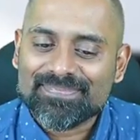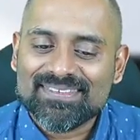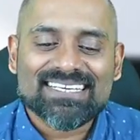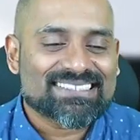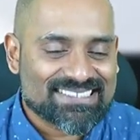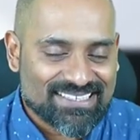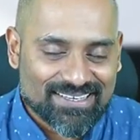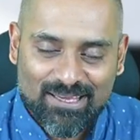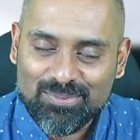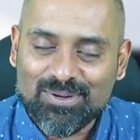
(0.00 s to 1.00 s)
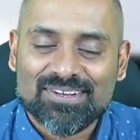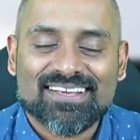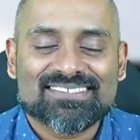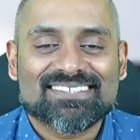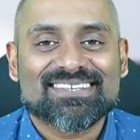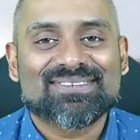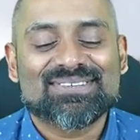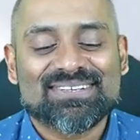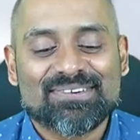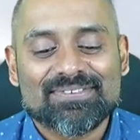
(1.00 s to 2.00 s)
Yes, ma'am. Keep on dancing. Good
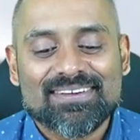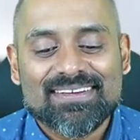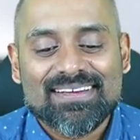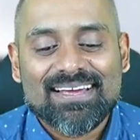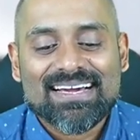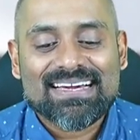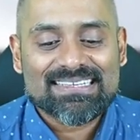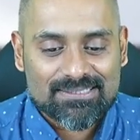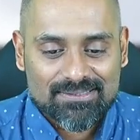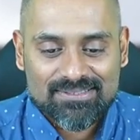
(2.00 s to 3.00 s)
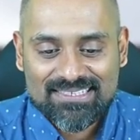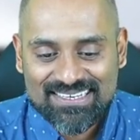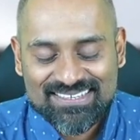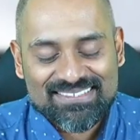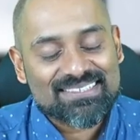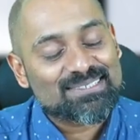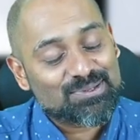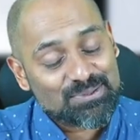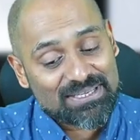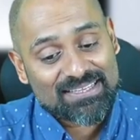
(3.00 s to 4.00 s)
enough. Crystal clear, Sina.
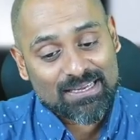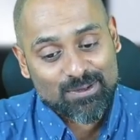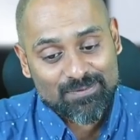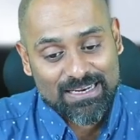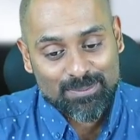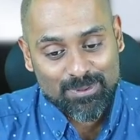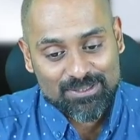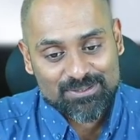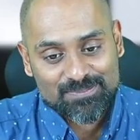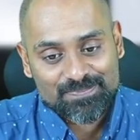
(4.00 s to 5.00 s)
Okay, thank you very much.